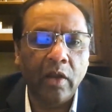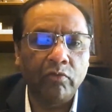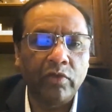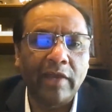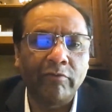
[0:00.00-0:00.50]

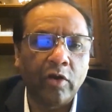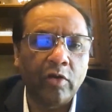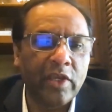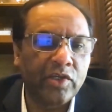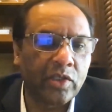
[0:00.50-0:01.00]
we have
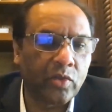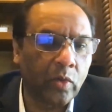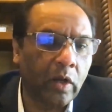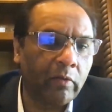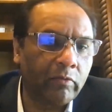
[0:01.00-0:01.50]
automation through
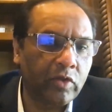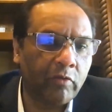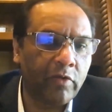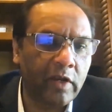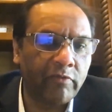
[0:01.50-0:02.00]
our
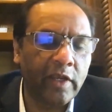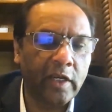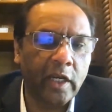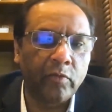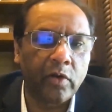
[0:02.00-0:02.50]
software-defined
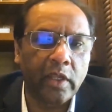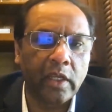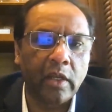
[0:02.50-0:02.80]
networking.